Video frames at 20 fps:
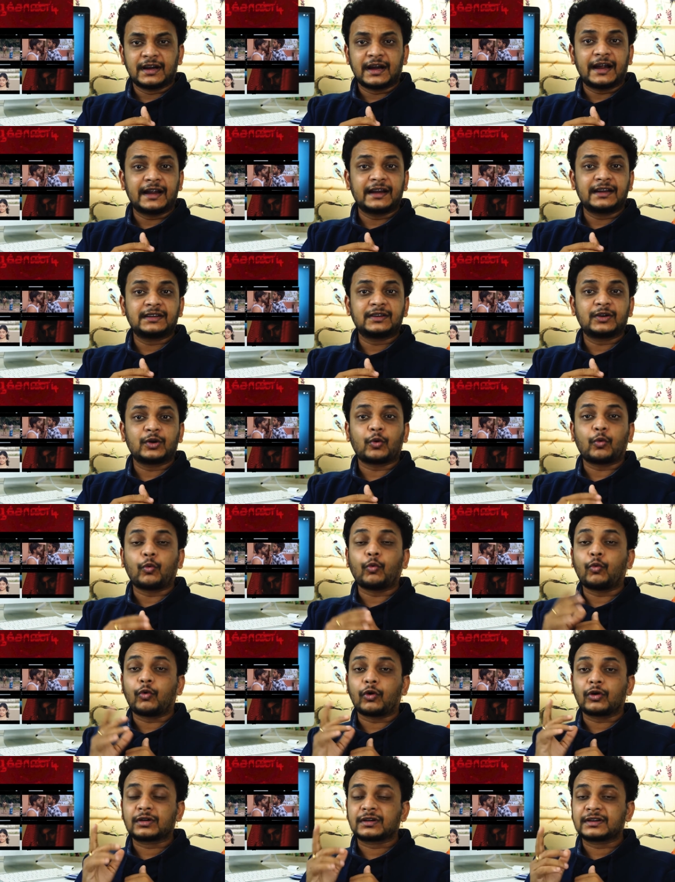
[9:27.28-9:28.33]
And
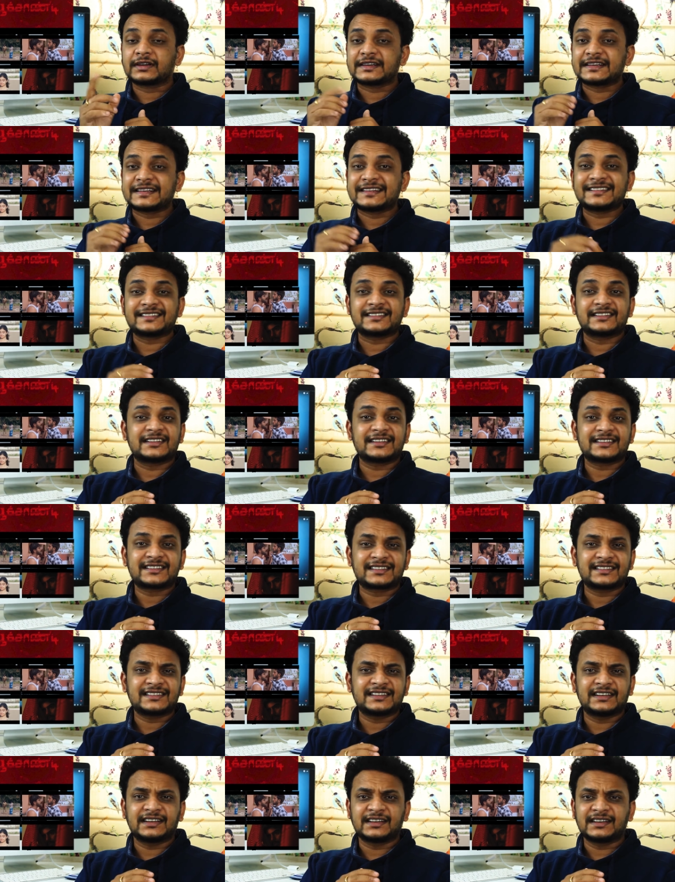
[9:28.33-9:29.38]
what is this
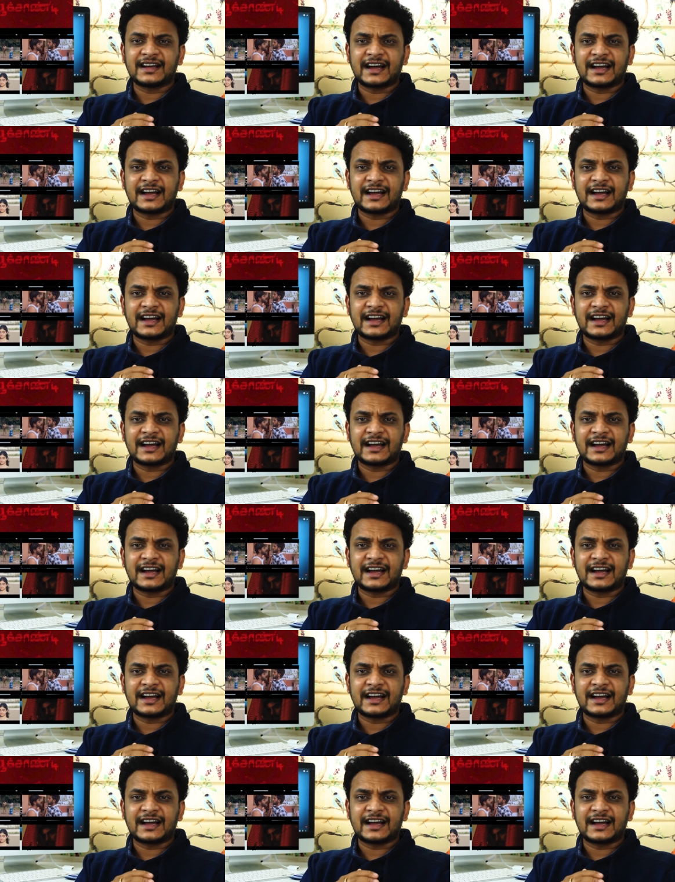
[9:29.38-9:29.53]
girl